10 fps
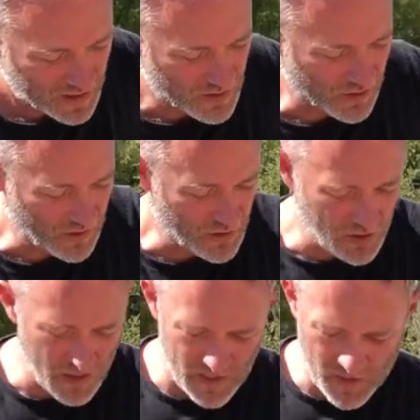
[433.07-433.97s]
just to
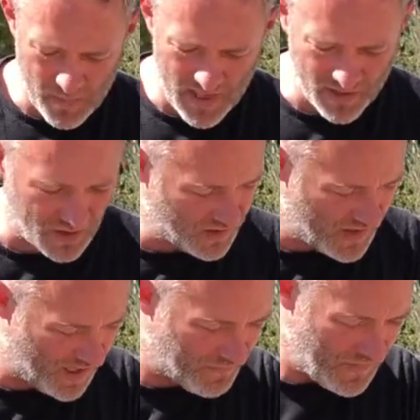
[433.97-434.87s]
show you the basics
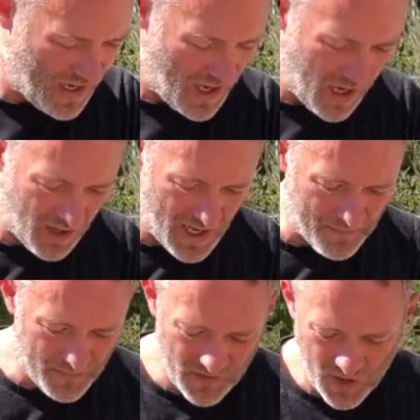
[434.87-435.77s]
there. All right,
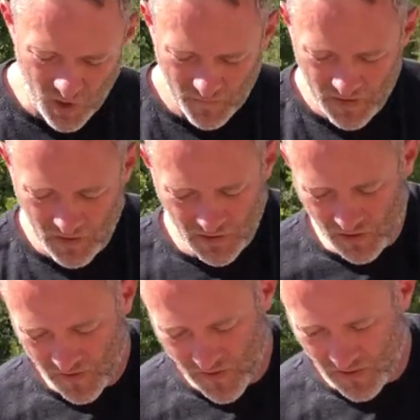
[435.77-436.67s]
so this is
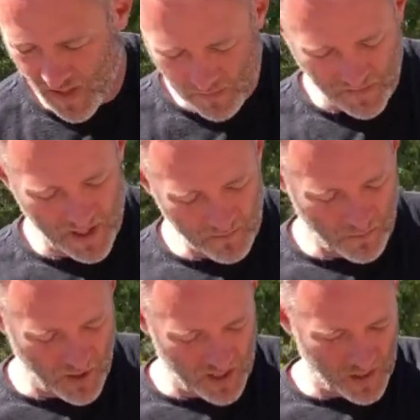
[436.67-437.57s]
just the same thing,
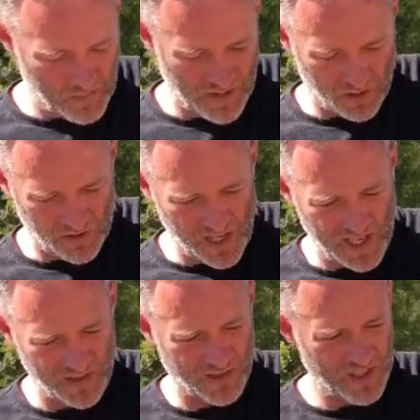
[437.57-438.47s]
but a bigger
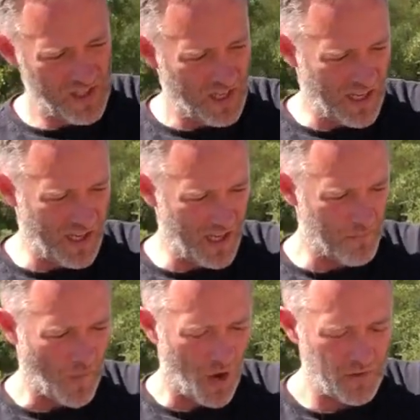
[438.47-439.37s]
size.
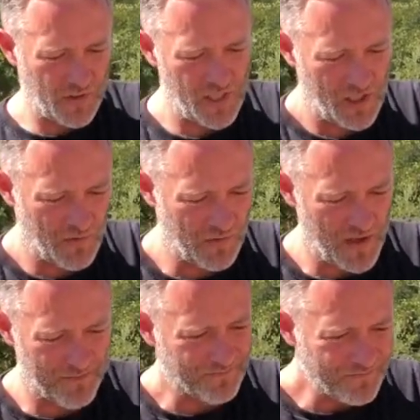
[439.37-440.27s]
Obviously you can
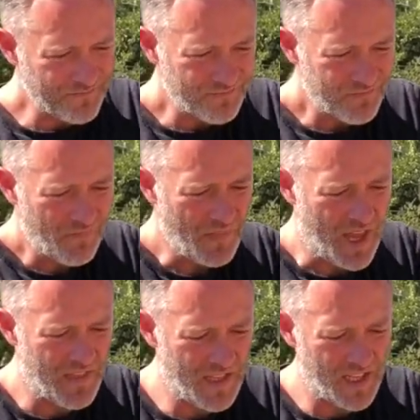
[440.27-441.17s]
fit,
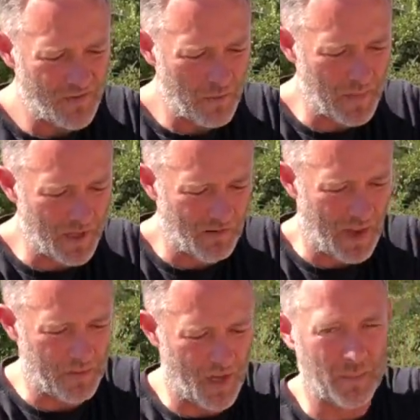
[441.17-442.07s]
I think, an even bigger
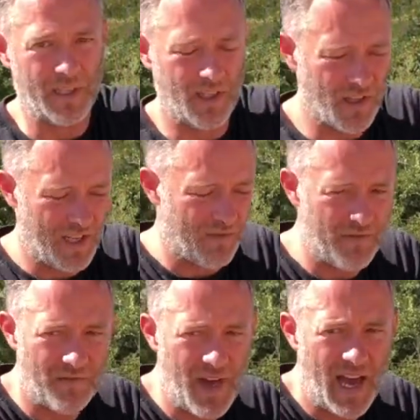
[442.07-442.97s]
laptop in here. In
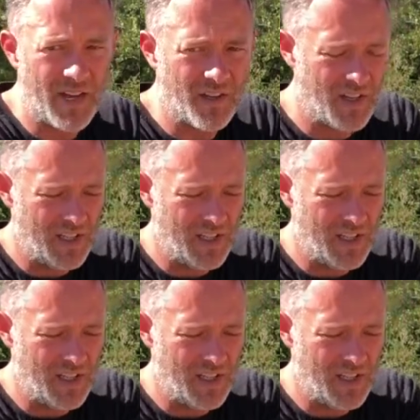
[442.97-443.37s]
fact,